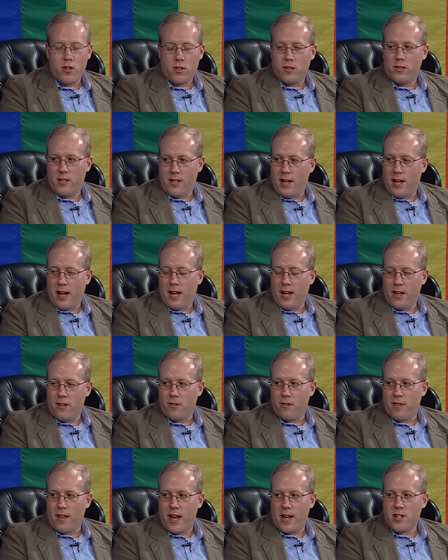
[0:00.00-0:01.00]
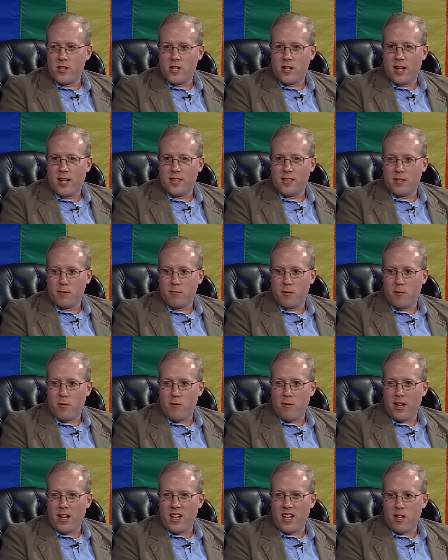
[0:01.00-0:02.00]
She goes, yeah, I know that. I said, but we
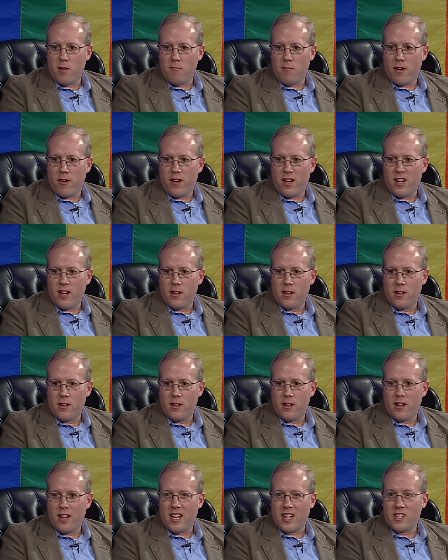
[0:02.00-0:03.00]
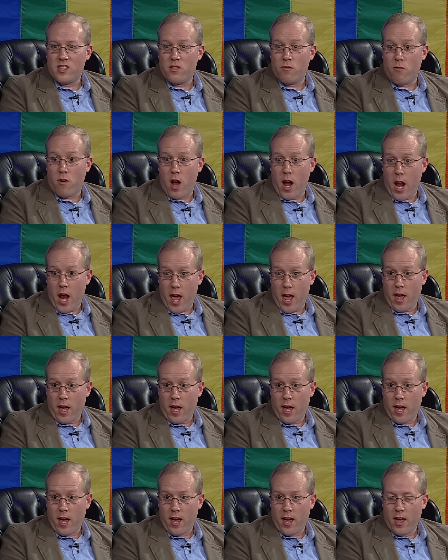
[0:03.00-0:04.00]
want to get married next Friday.
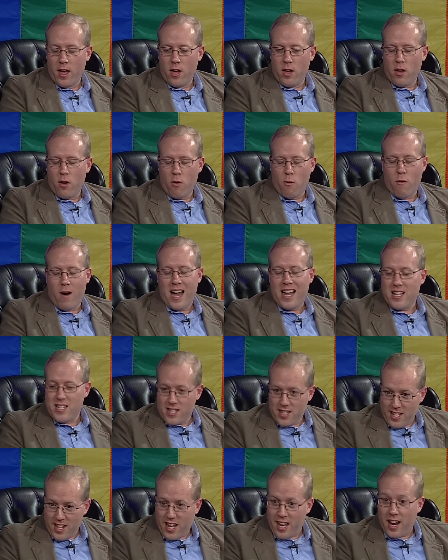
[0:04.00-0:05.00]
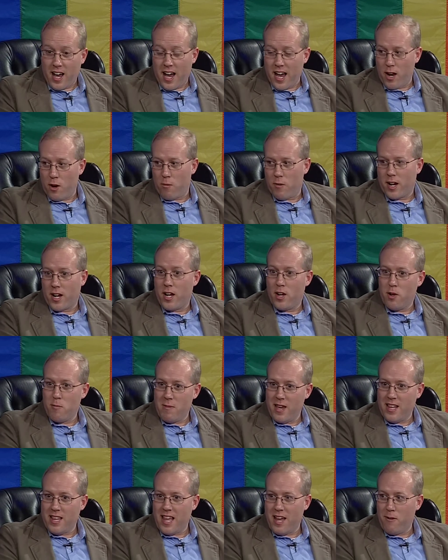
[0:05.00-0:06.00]
What? In Iowa. Can you
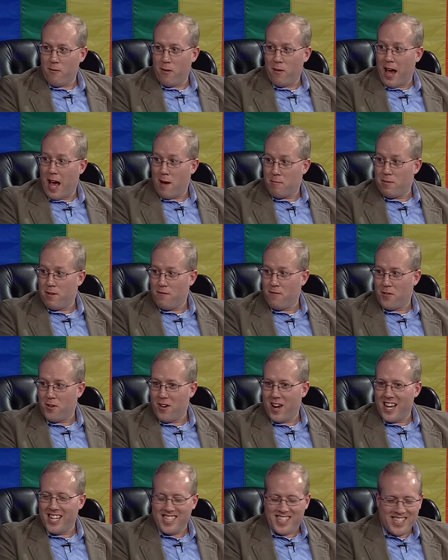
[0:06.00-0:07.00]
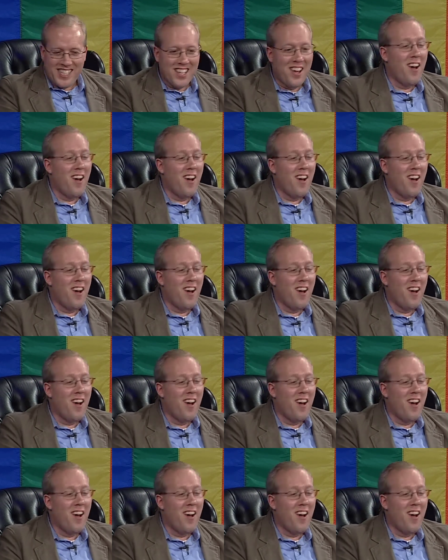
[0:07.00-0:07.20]
make that happen for us?